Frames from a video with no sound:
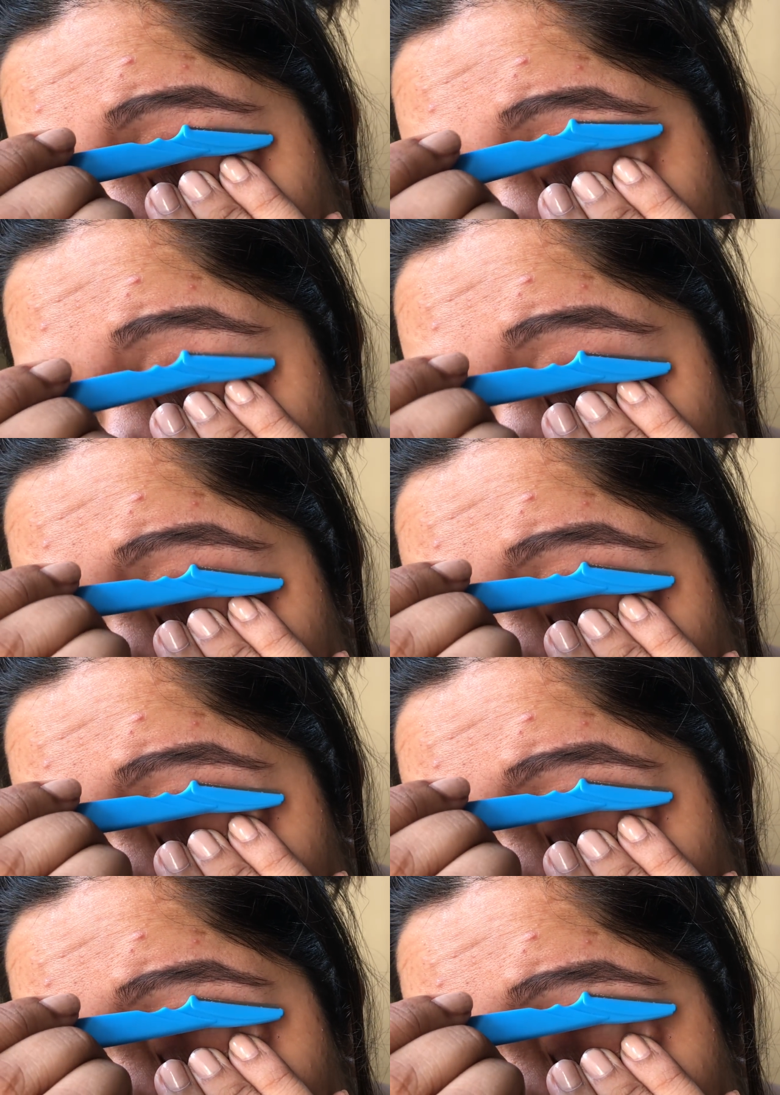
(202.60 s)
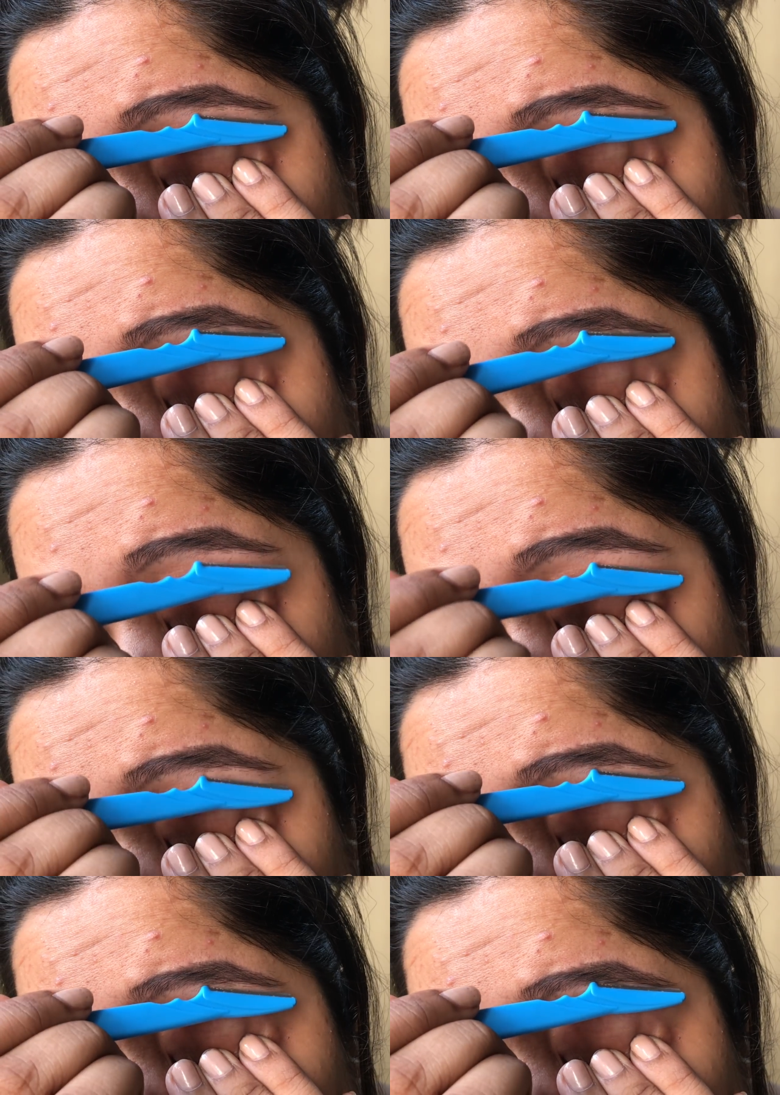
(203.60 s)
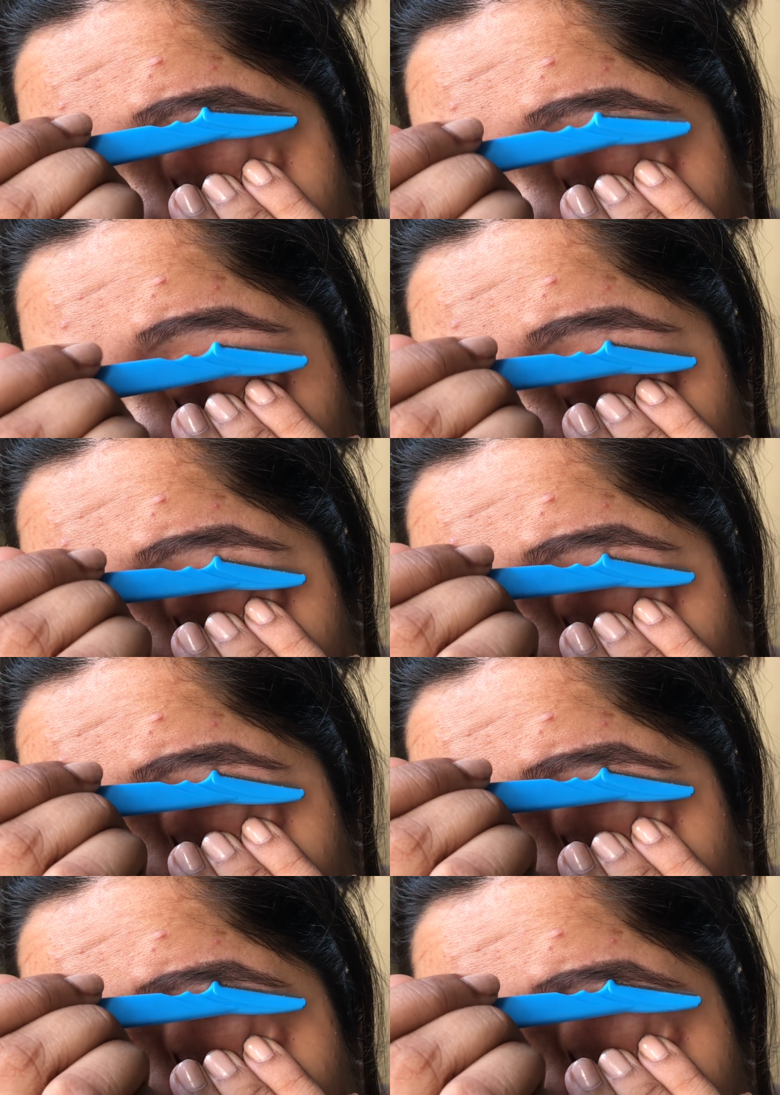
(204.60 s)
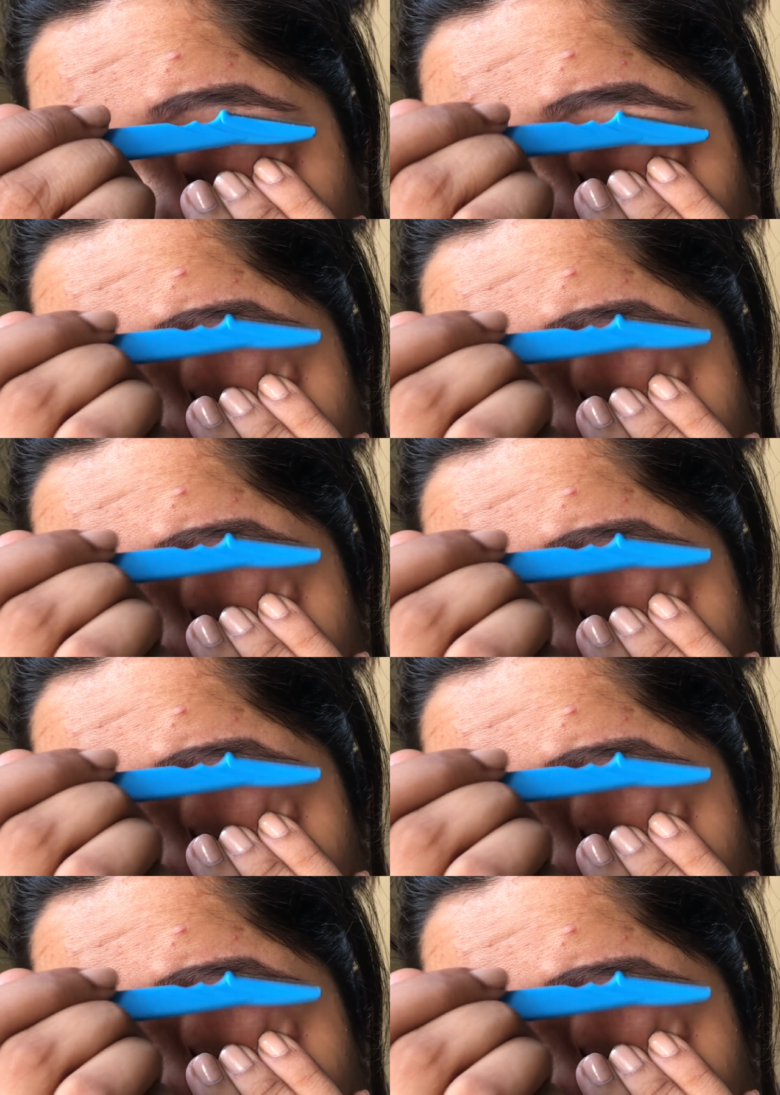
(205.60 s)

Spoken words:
No face is visible, so there are no lips to read.